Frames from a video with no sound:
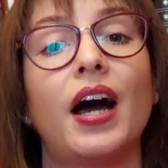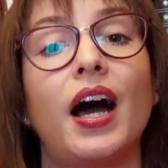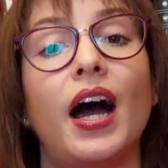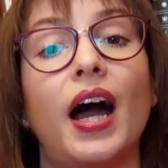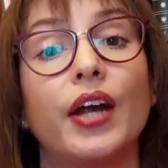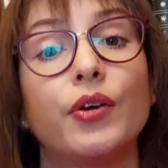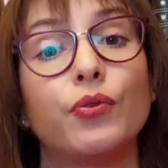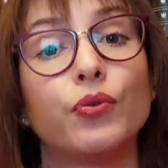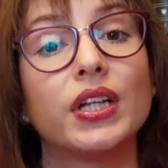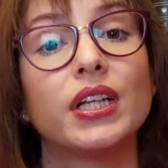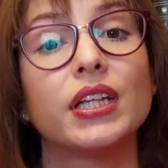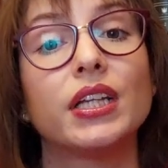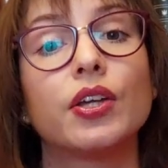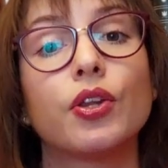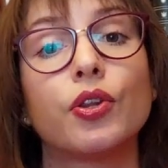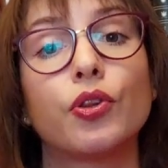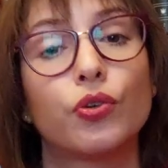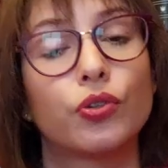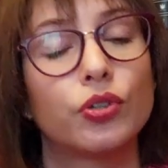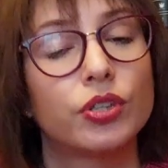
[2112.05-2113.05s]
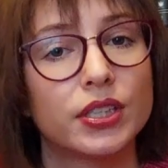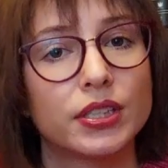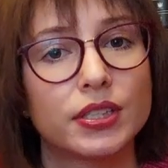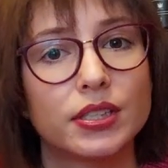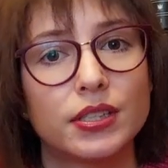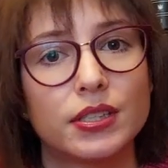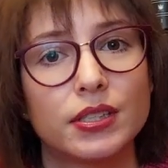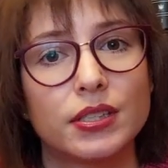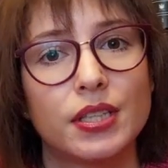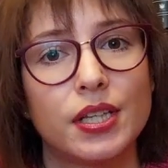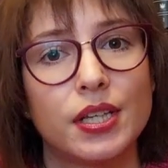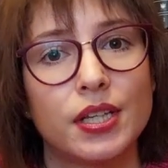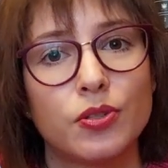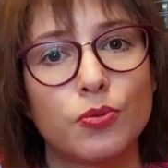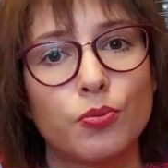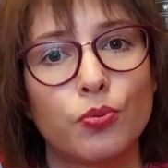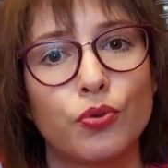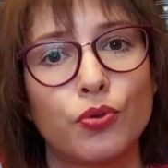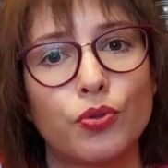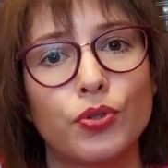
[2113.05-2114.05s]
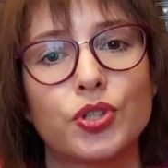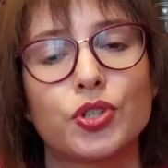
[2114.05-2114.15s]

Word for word: I really adored this book,